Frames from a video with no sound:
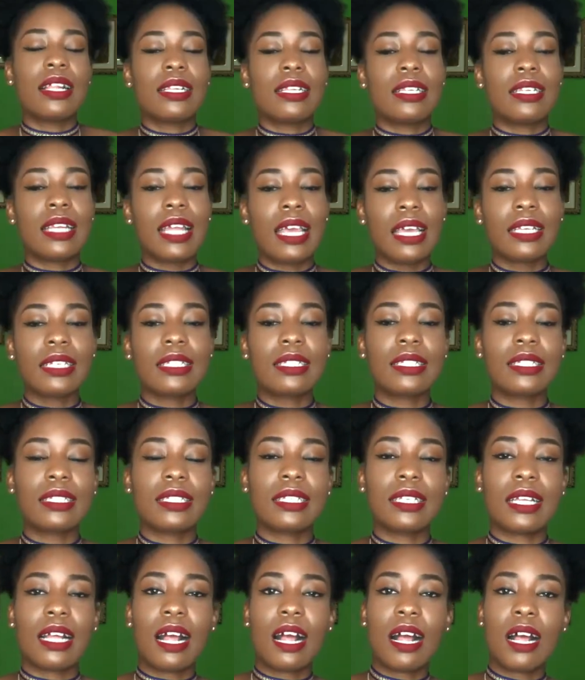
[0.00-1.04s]

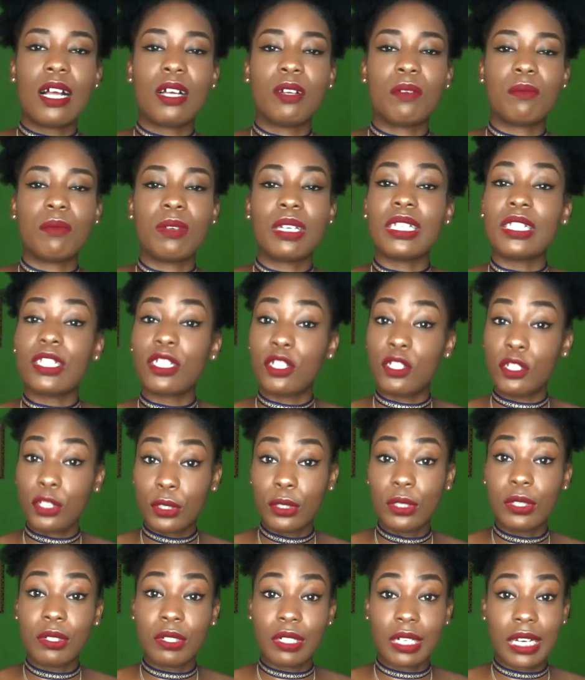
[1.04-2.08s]
next um, it's
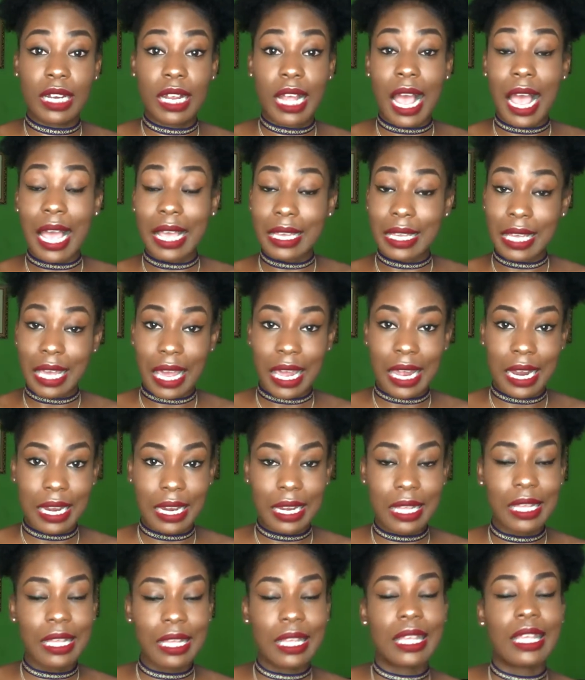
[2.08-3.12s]
jewelry again
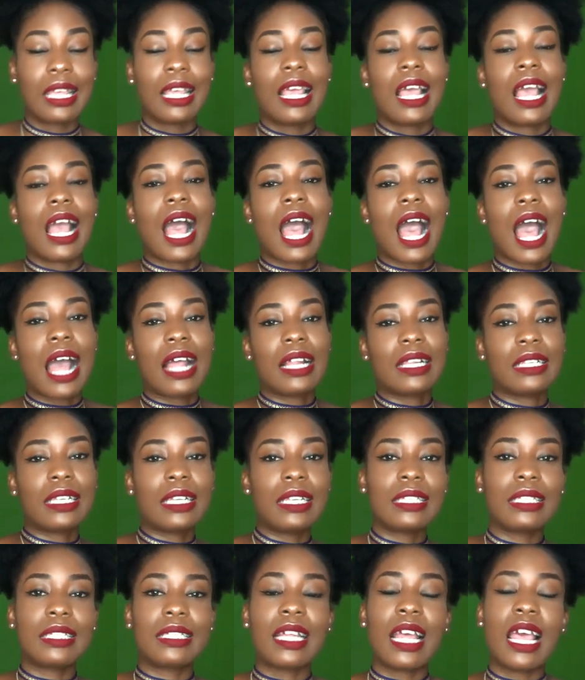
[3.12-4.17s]
and
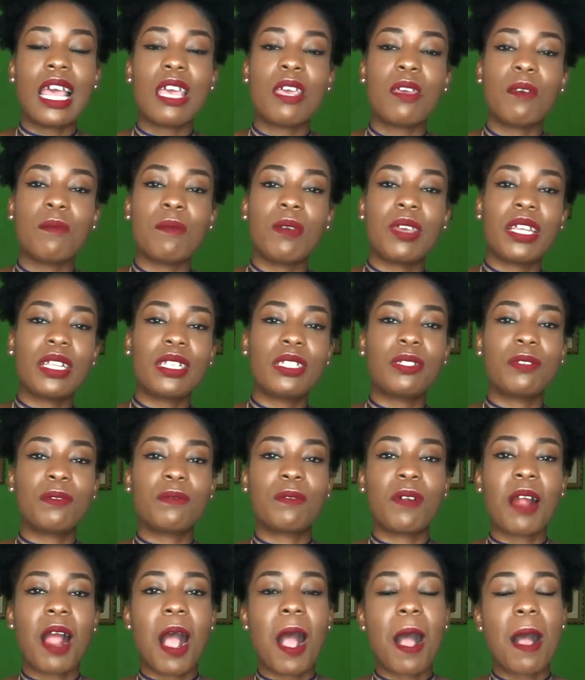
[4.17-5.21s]
this time it's
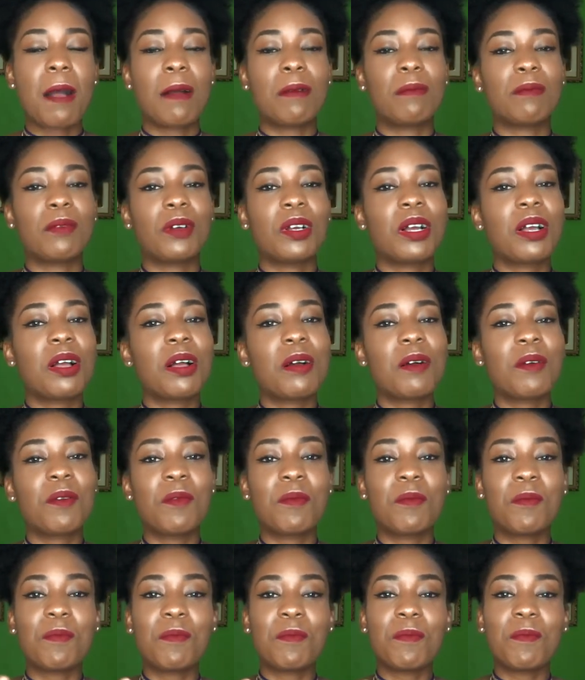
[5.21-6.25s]
from
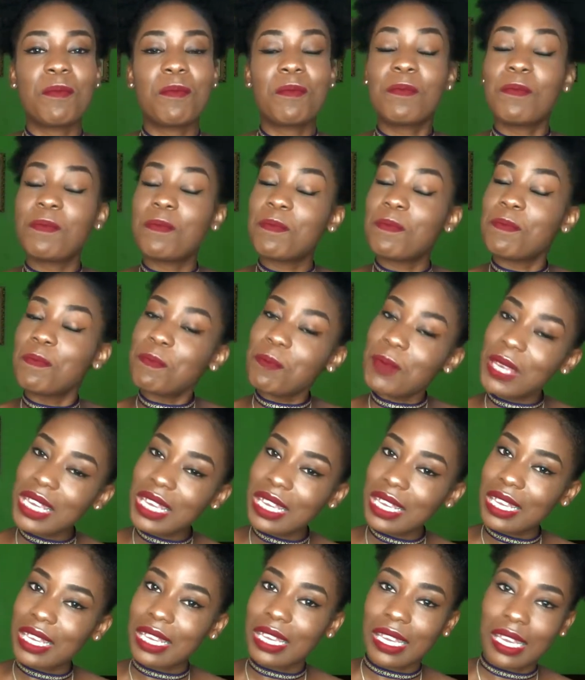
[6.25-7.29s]

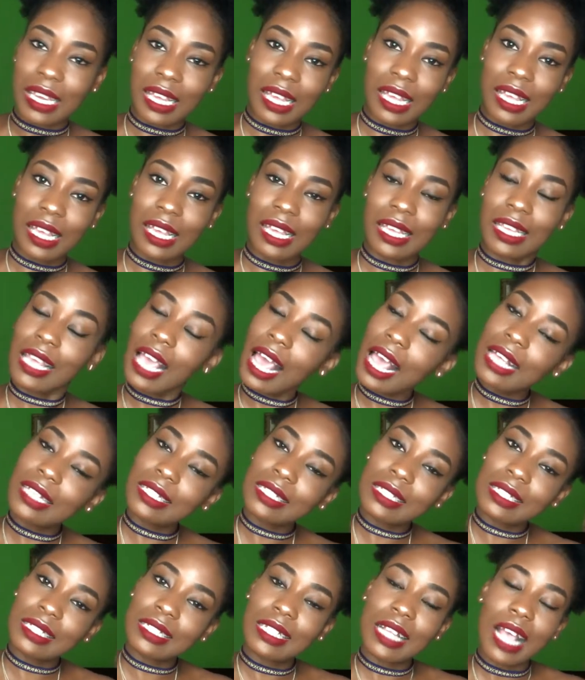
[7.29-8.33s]
me yes
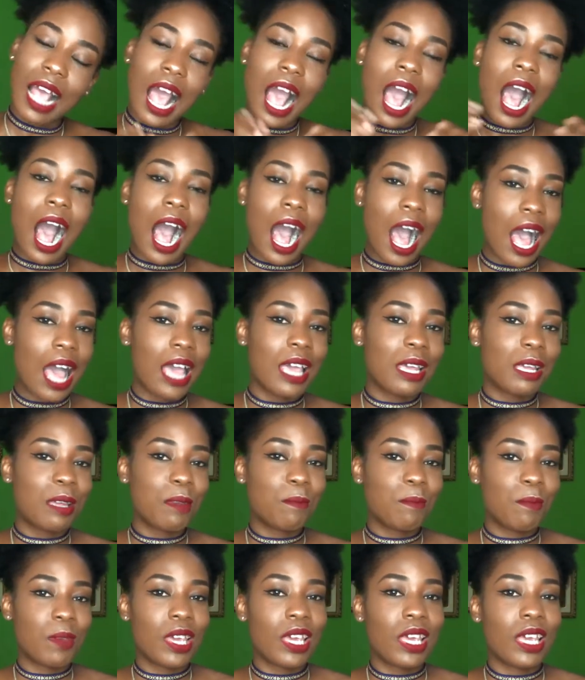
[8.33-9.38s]

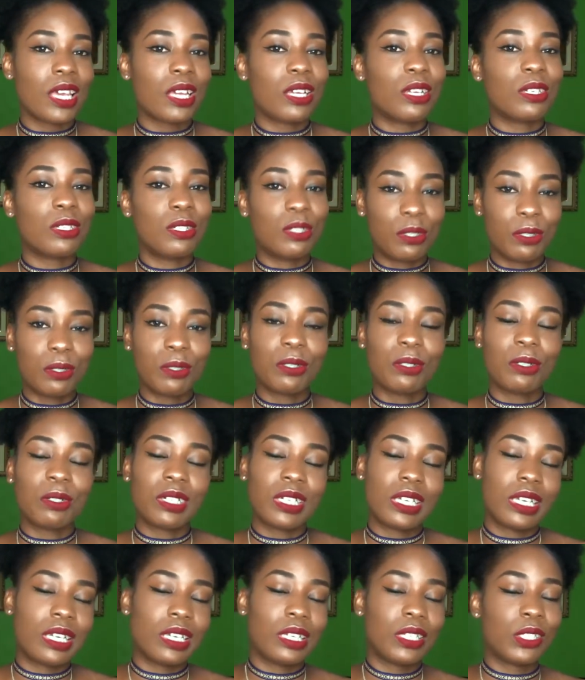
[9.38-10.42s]
I make
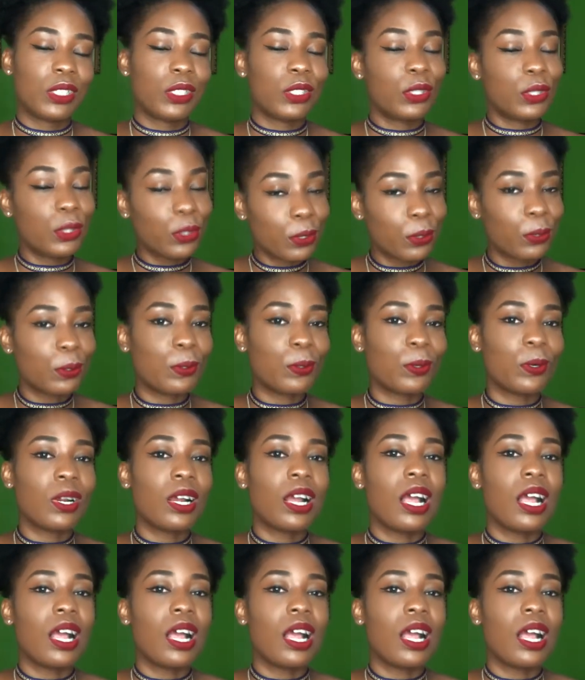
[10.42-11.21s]
jewelry too